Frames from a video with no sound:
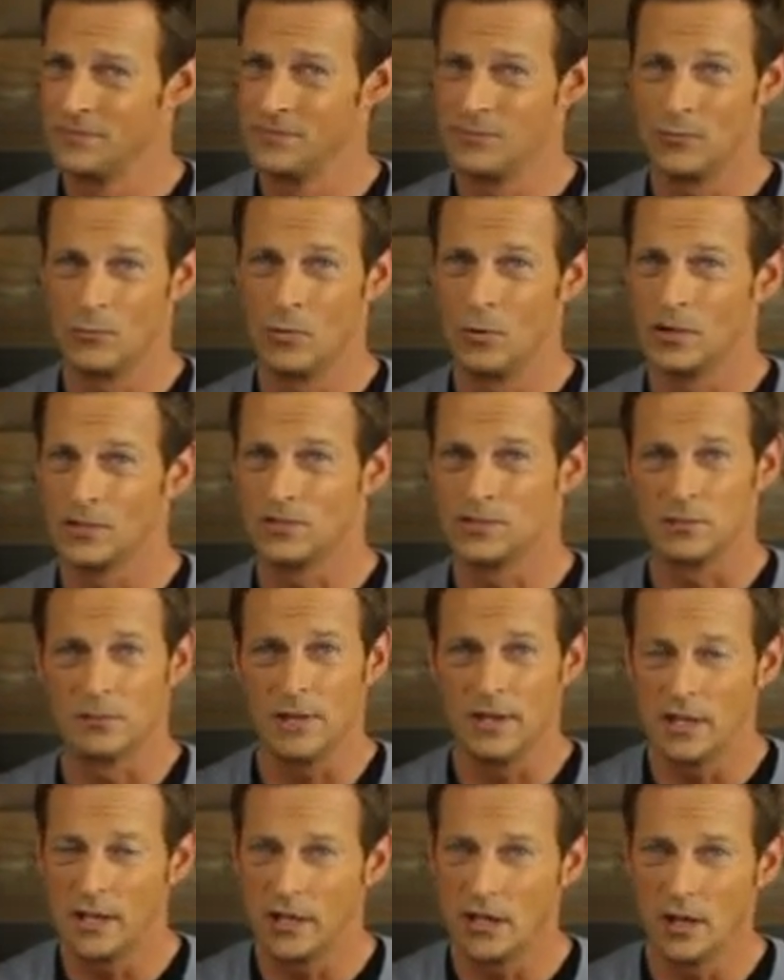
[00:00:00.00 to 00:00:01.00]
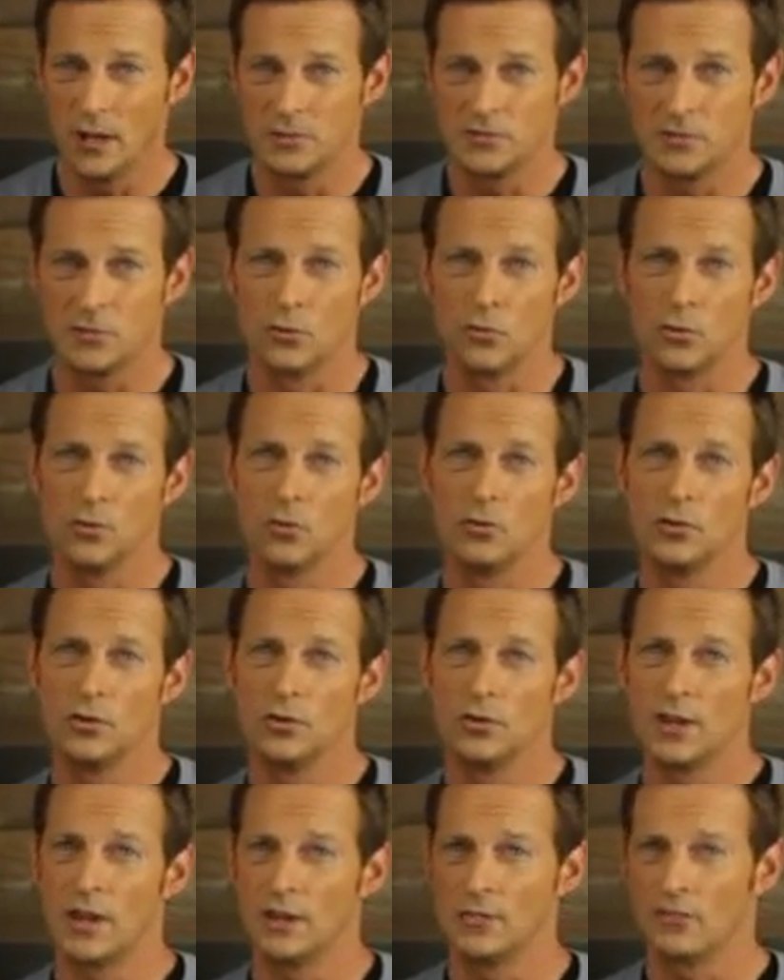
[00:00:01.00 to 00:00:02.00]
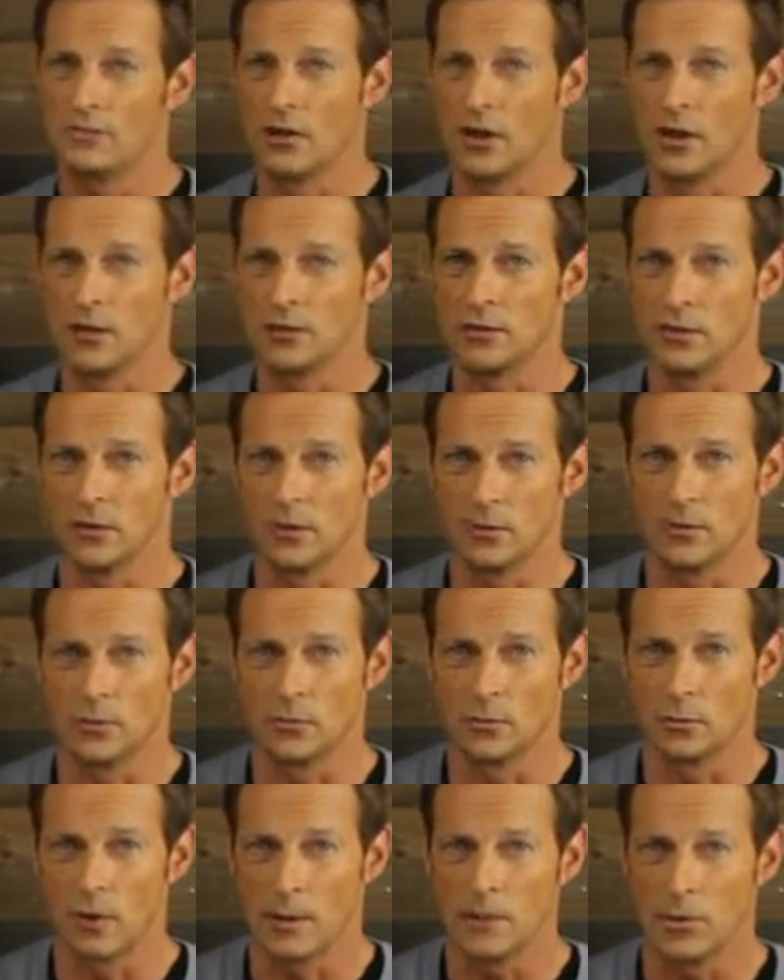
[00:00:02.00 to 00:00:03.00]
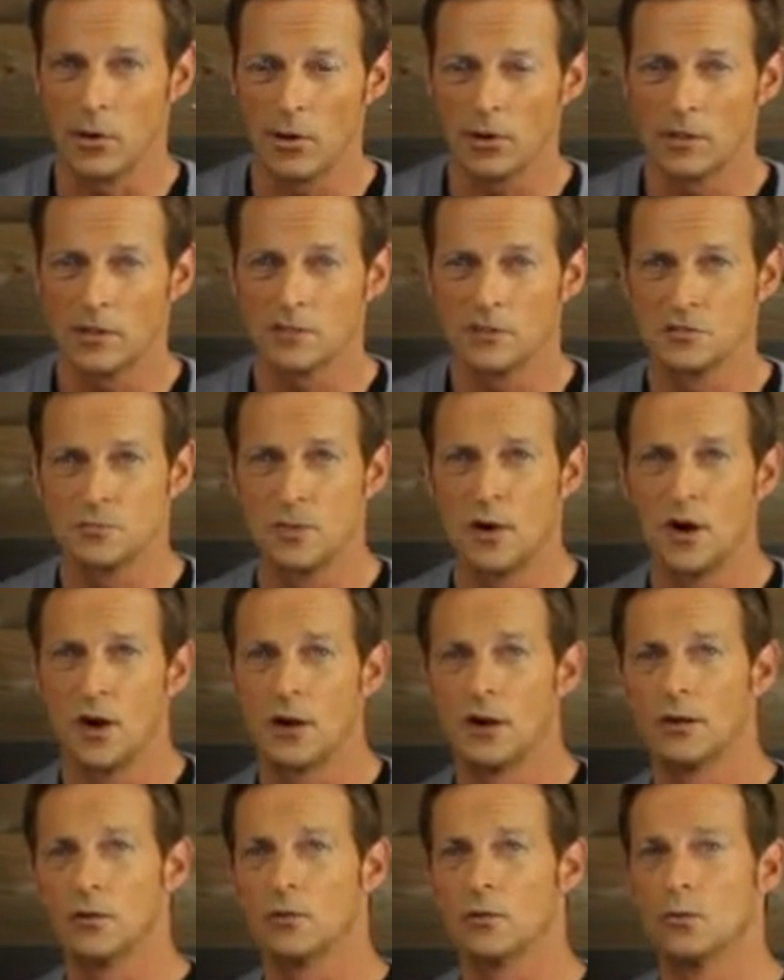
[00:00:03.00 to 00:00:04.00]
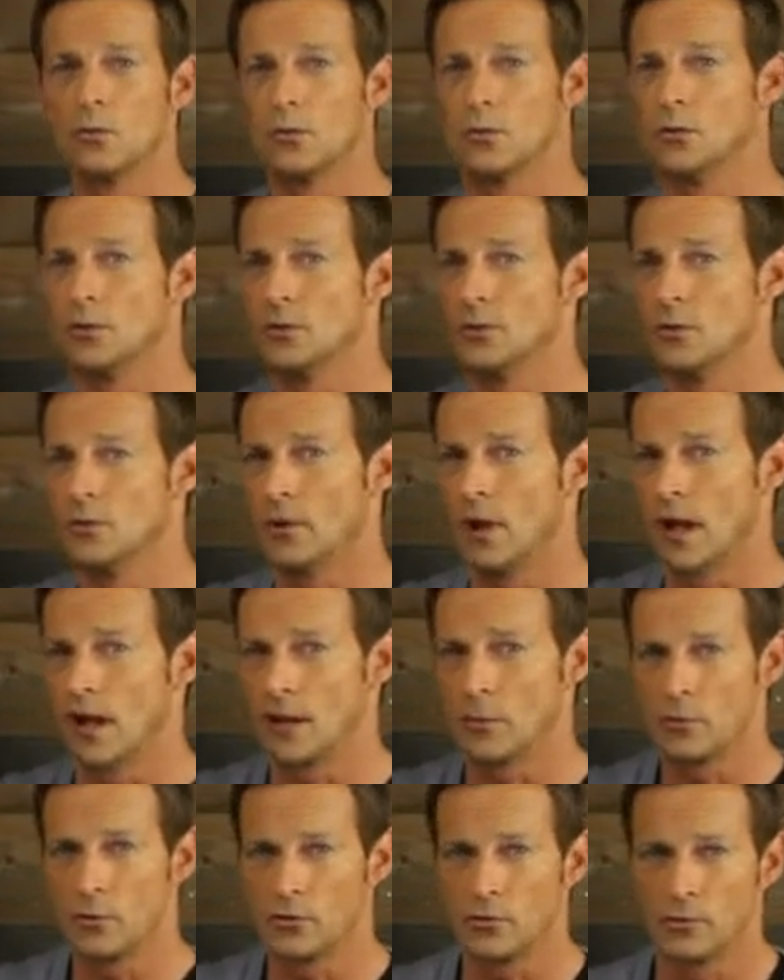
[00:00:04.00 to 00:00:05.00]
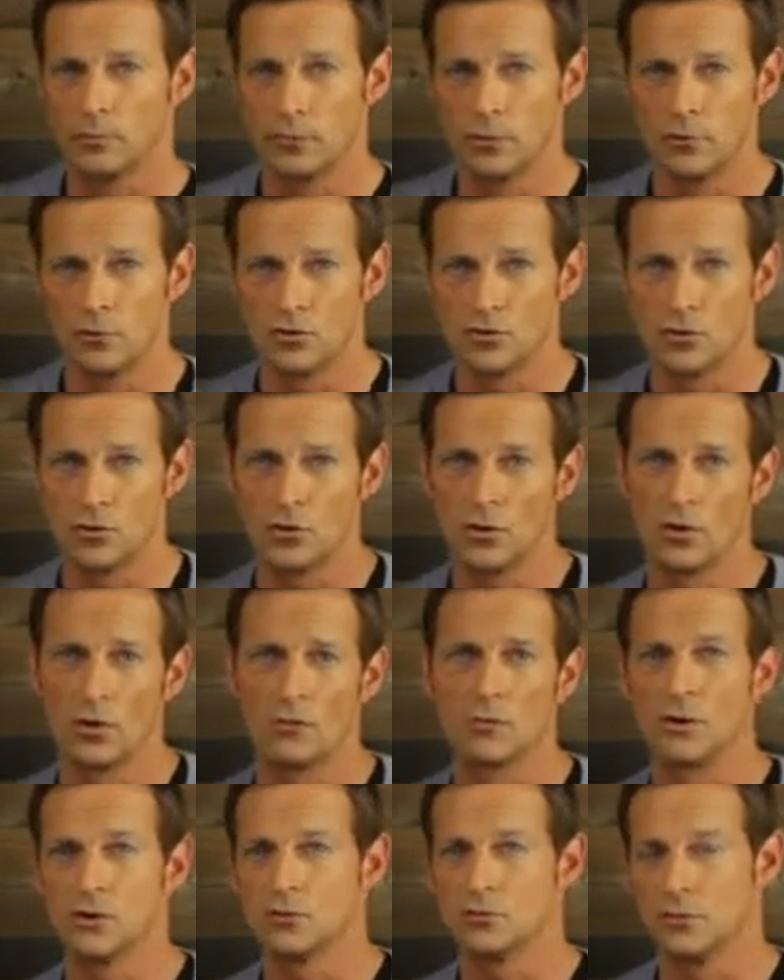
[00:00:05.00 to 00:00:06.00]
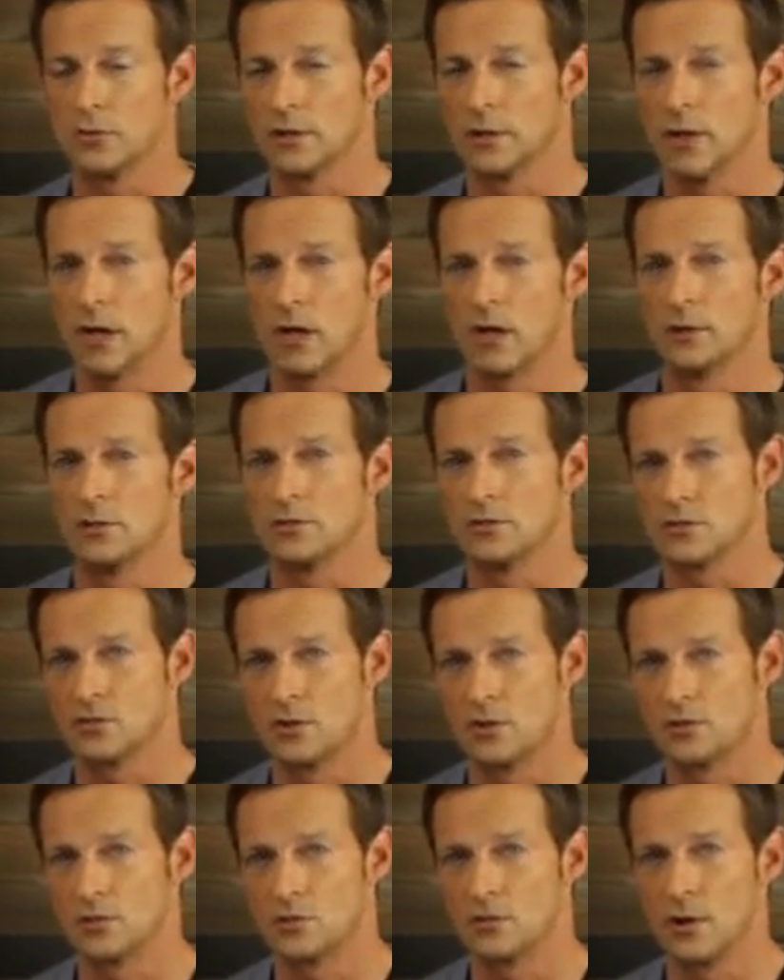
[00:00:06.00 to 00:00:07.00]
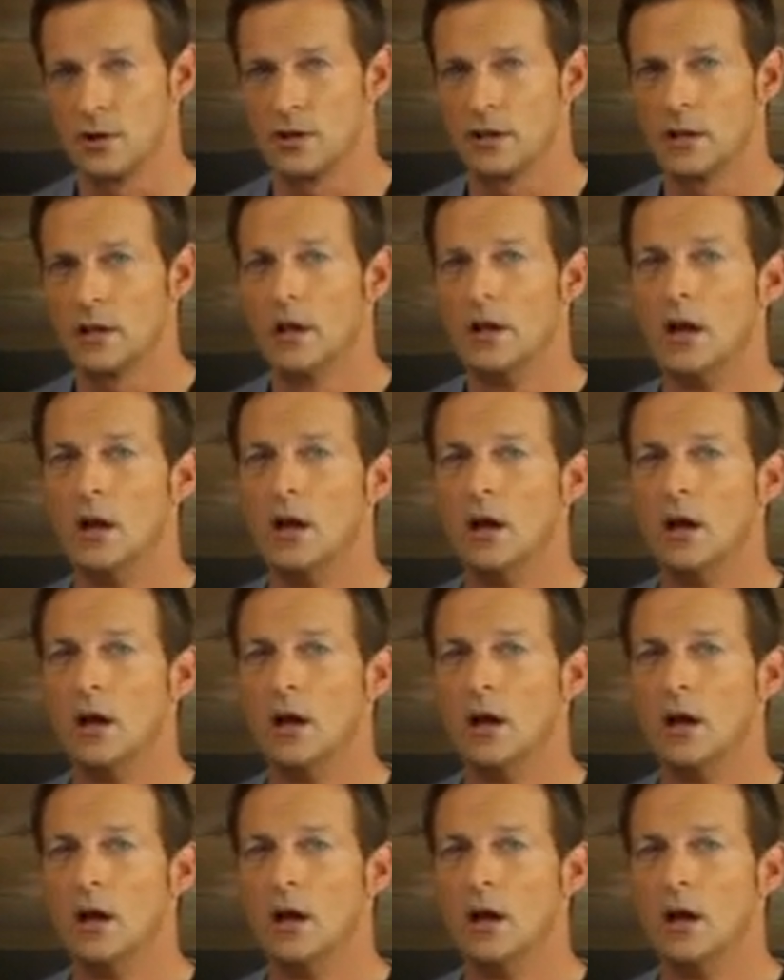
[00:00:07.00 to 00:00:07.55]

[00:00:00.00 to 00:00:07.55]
with some hiccups, or you can't find the right parking spot, or you had a perfect blue shirt on, but it's really hot and you started sweating.